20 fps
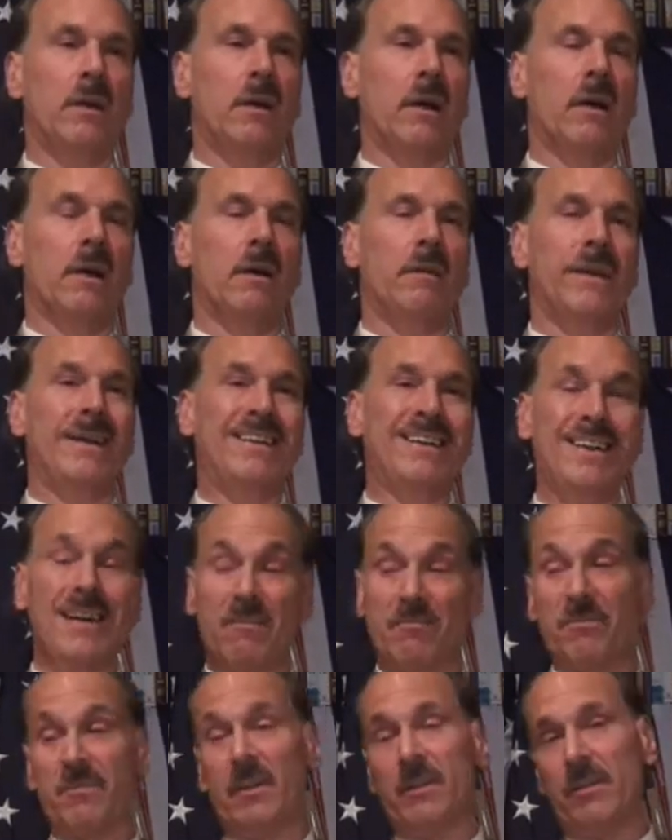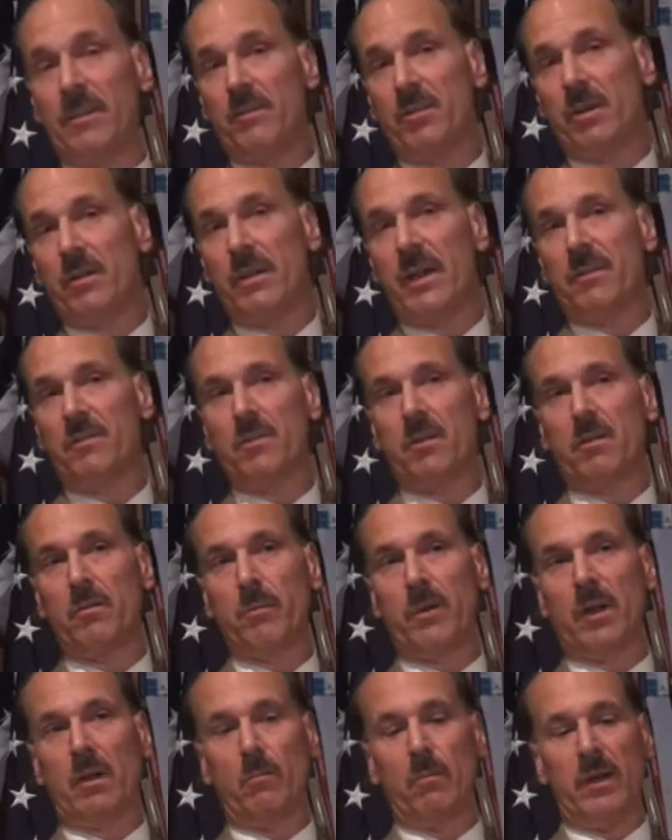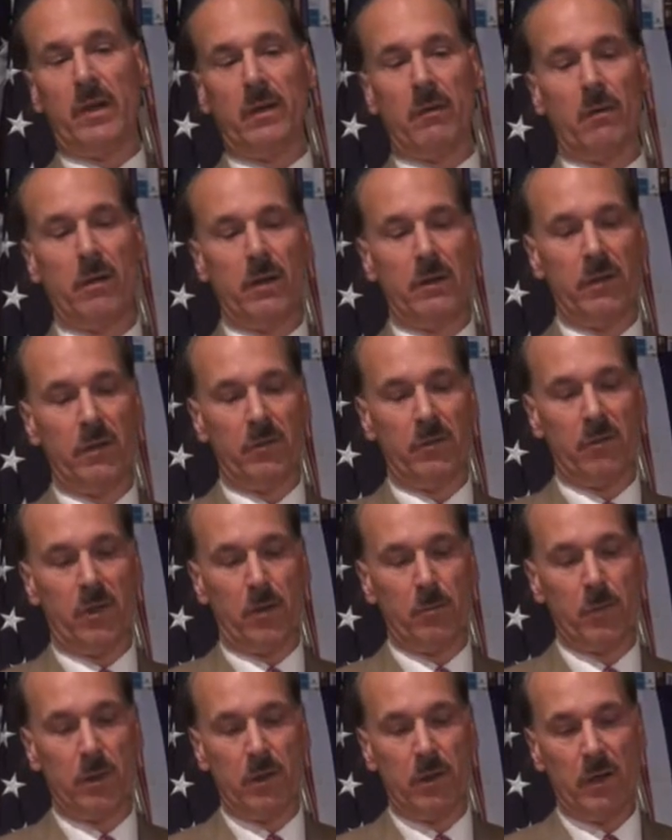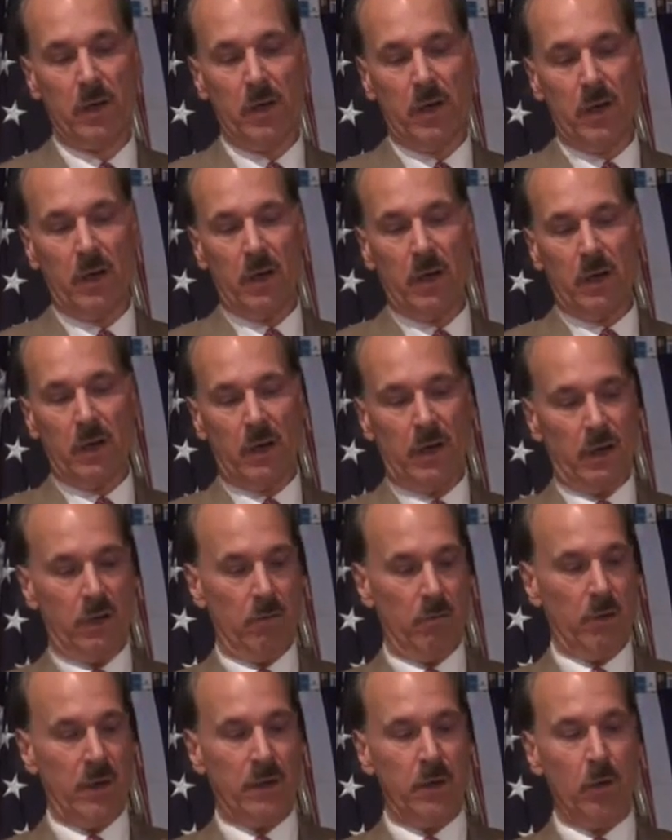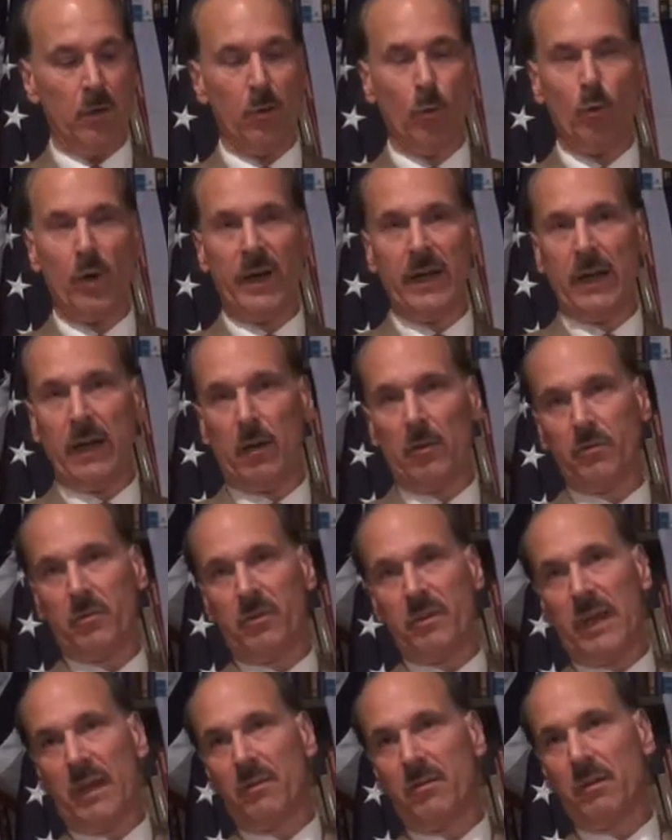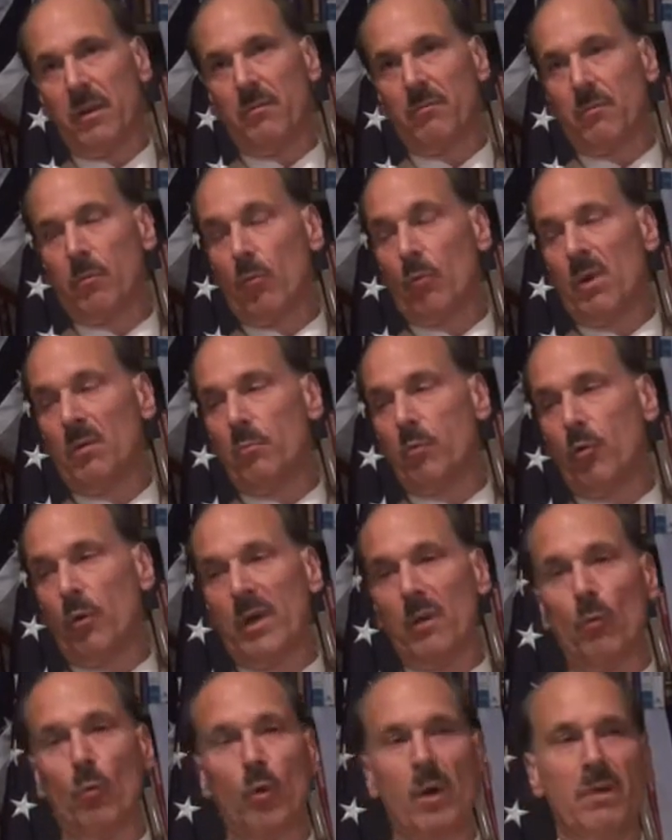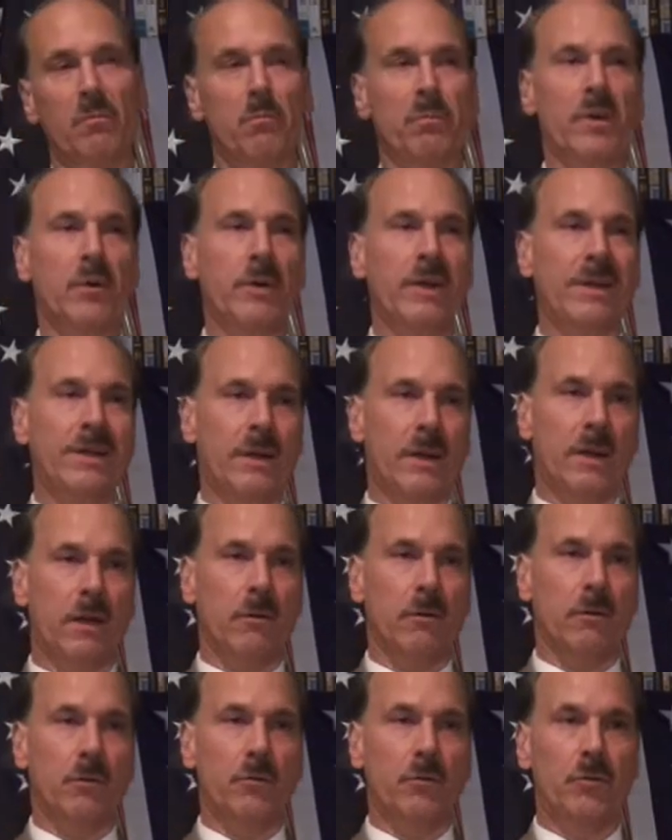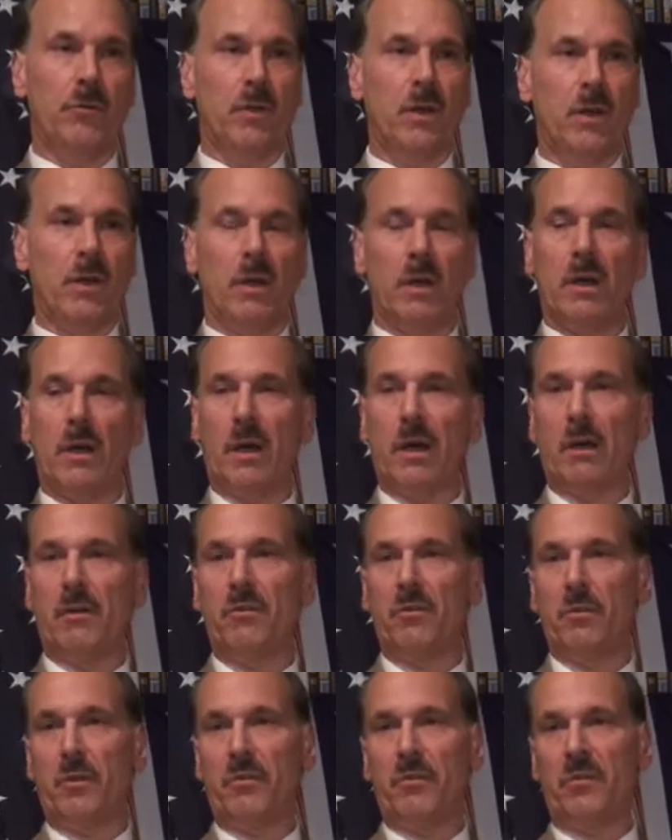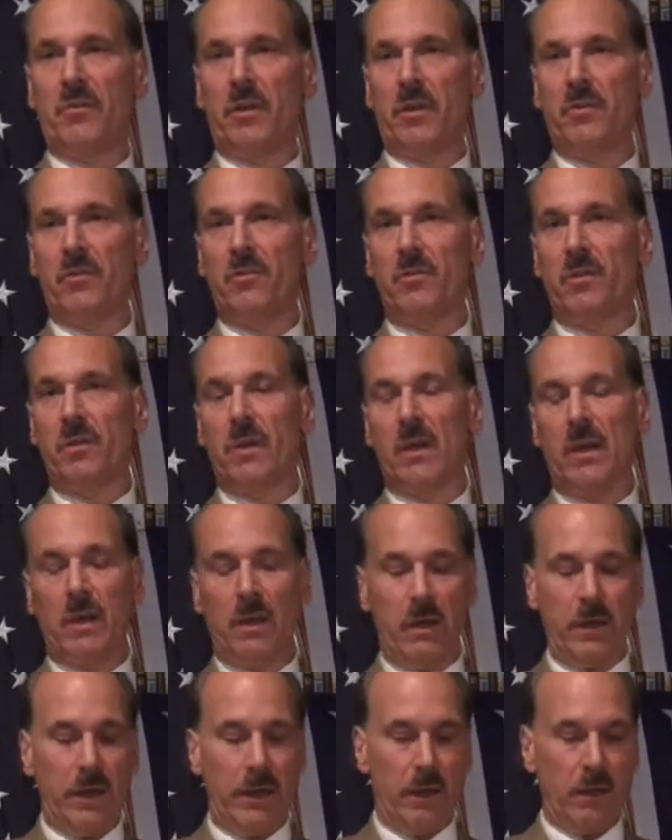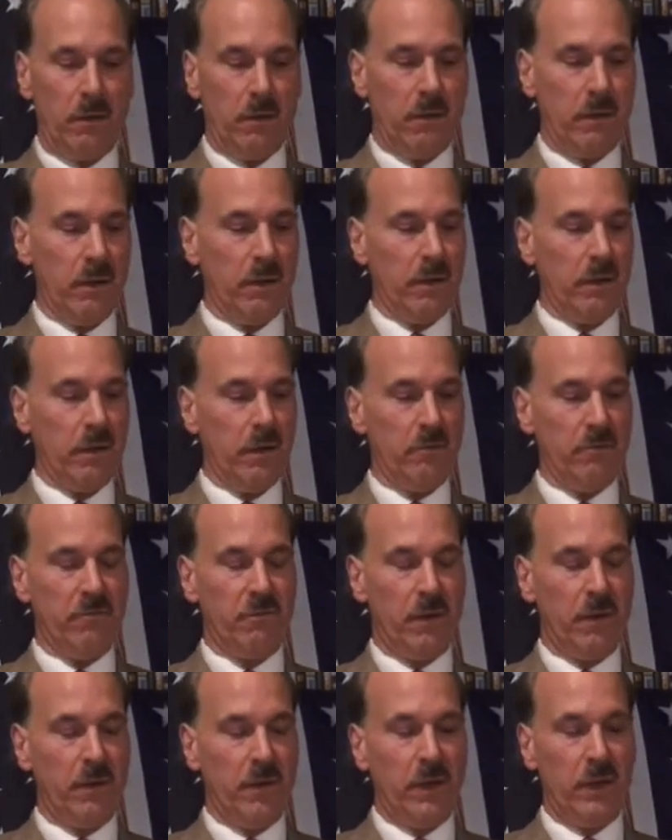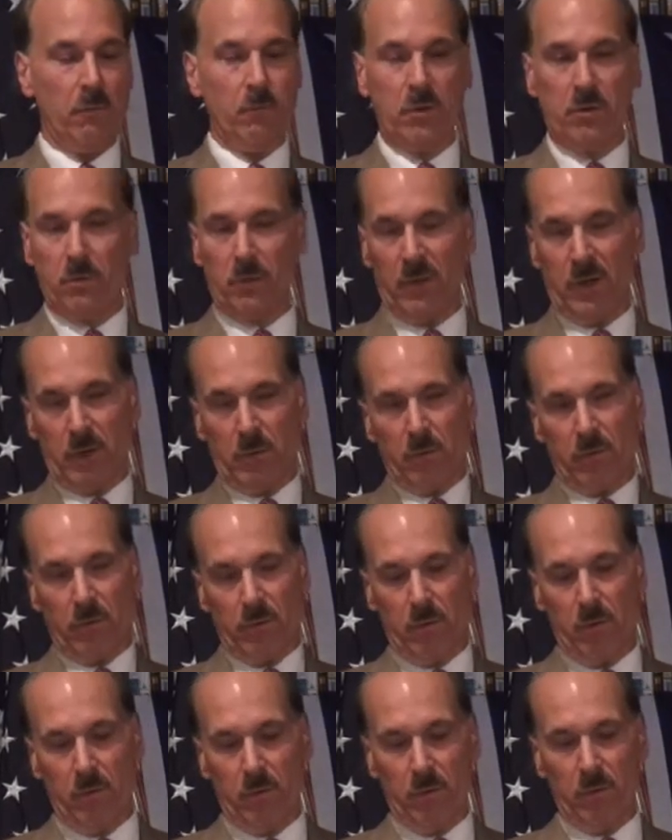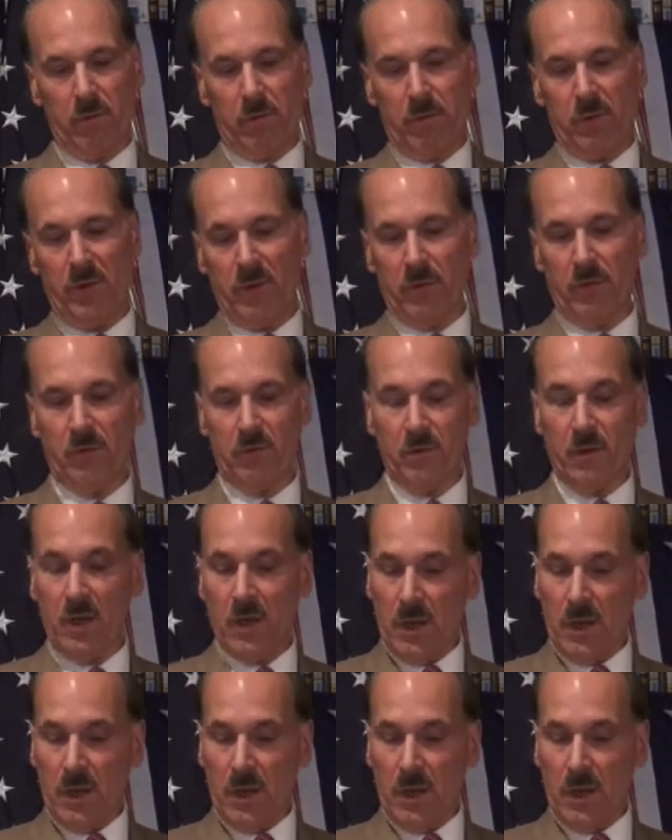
Uh, They did not fund it, though. That's going to come later on this summer. Uh, I know the White House was asking for 1.1 billion dollars uh, to assist in, uh, in funding, which would come through, through this.